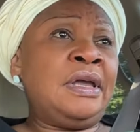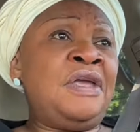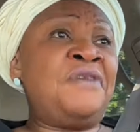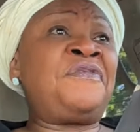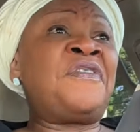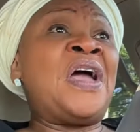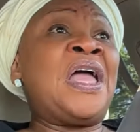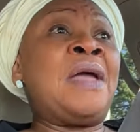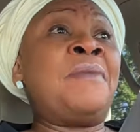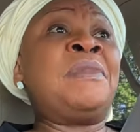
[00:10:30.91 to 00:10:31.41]

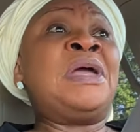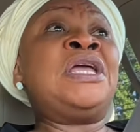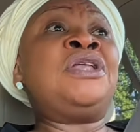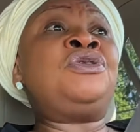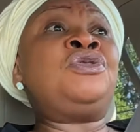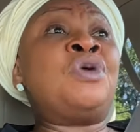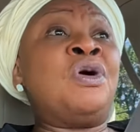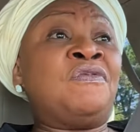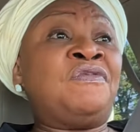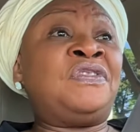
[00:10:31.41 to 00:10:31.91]
If I am
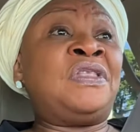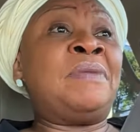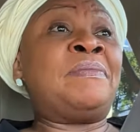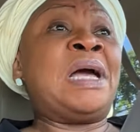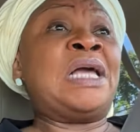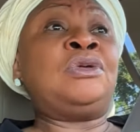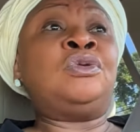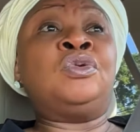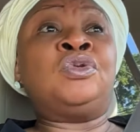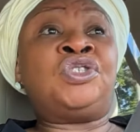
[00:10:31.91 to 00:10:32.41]
any of them
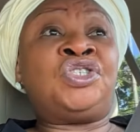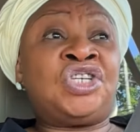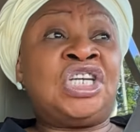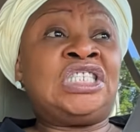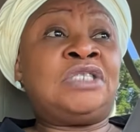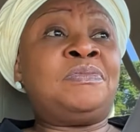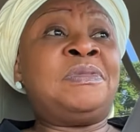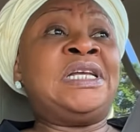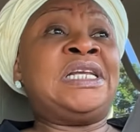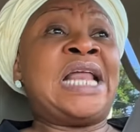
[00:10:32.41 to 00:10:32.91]
and you
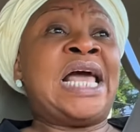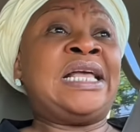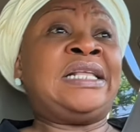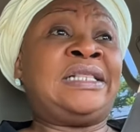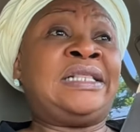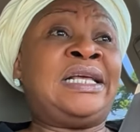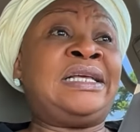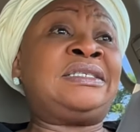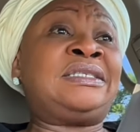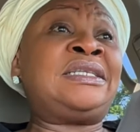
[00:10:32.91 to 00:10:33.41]
treat me like
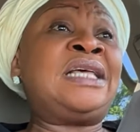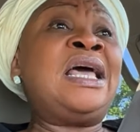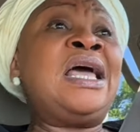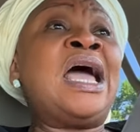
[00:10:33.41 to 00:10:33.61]
this,